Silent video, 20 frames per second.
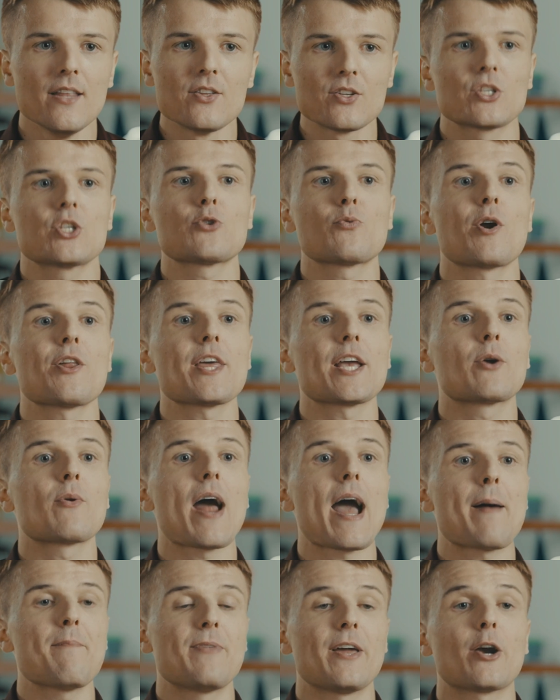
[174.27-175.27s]
This is where they
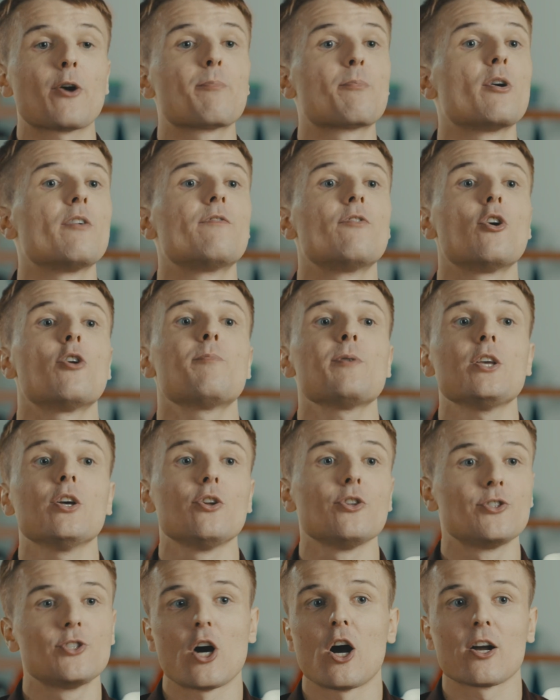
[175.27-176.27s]
grab their
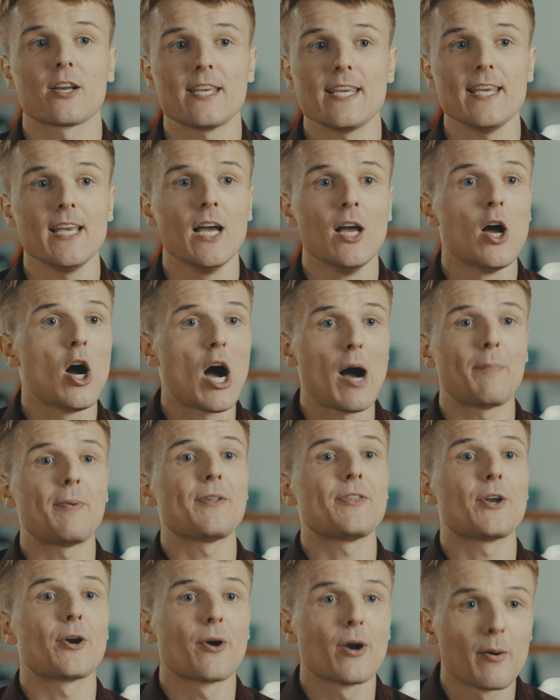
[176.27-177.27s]
proverbial donkey, hop
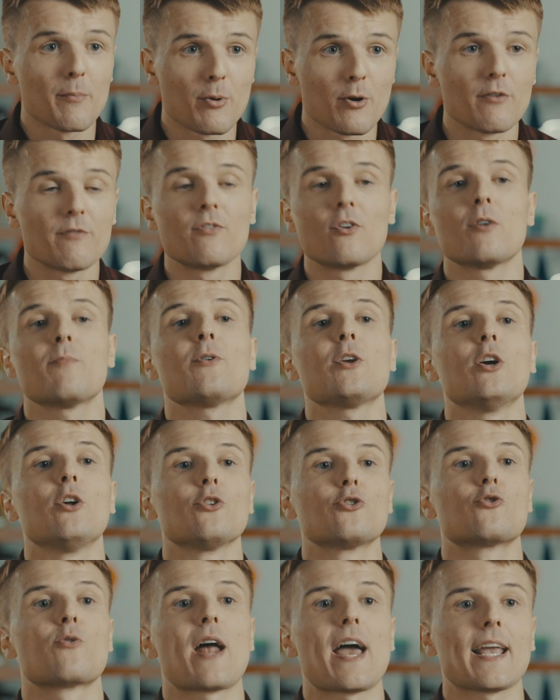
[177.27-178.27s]
on their
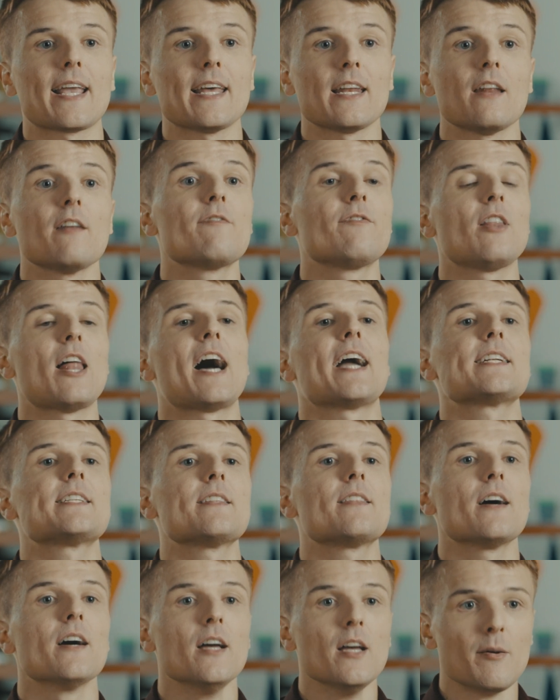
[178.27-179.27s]
proverbial dragon, and fly
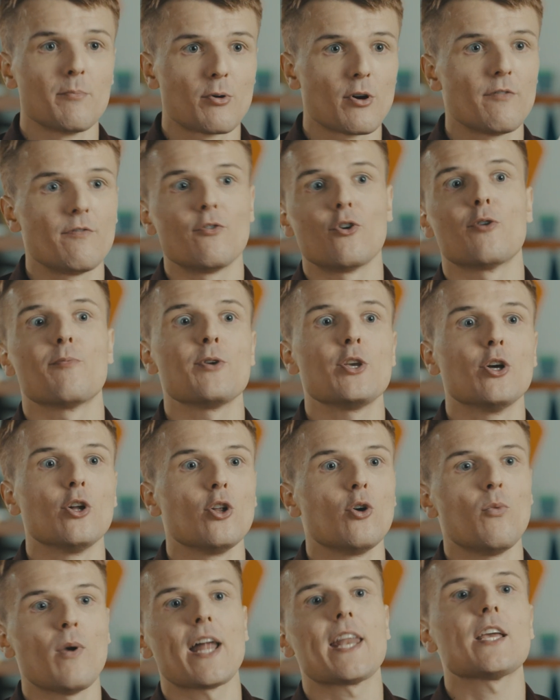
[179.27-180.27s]
to the
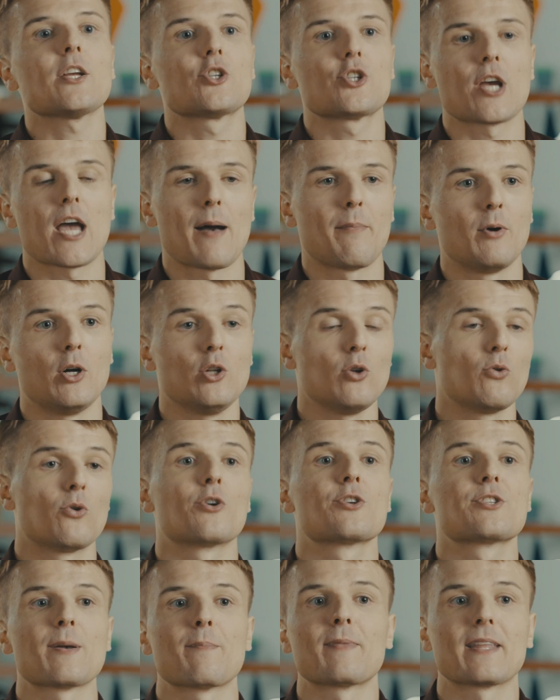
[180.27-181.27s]
proverbial wedding chapel,
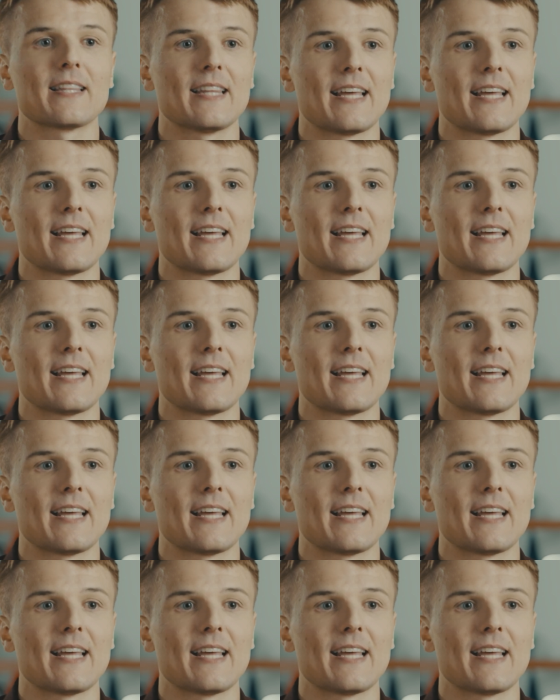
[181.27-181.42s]
or something